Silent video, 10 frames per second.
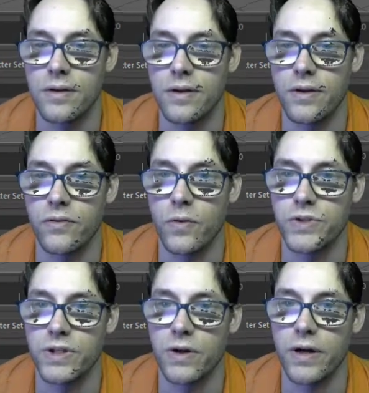Of
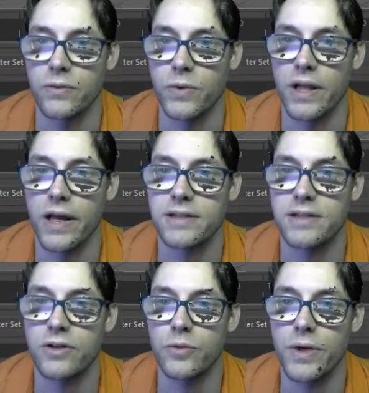course, you can go ahead and relax a
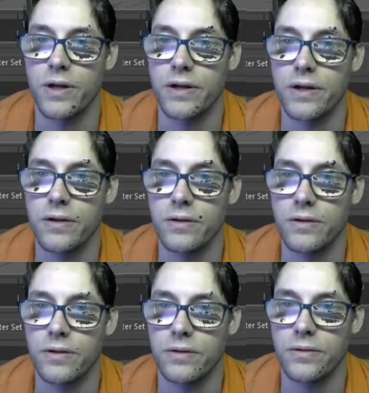little bit on here
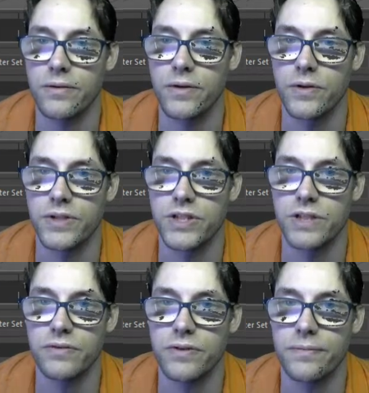using
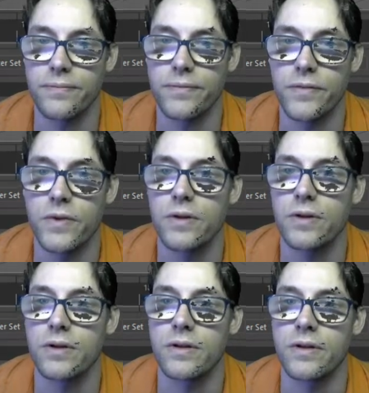Shift.
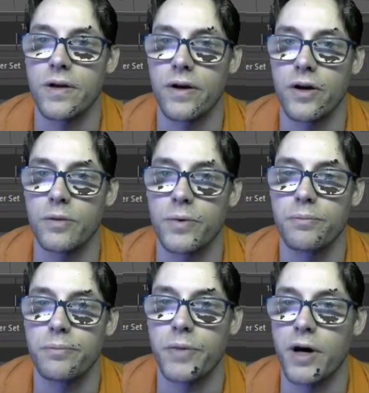That'll help
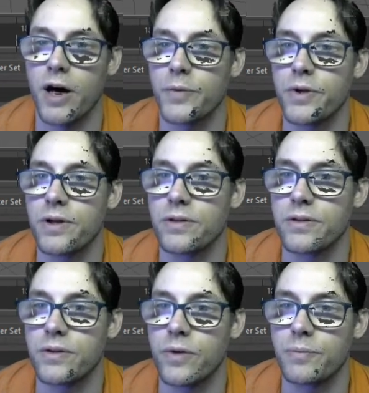pop it into
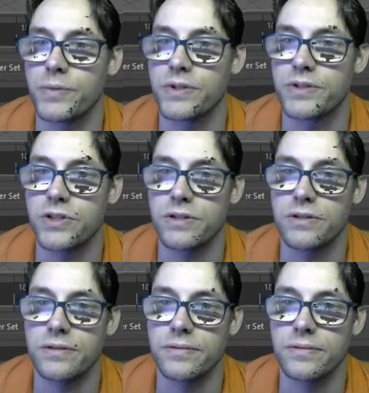the right position.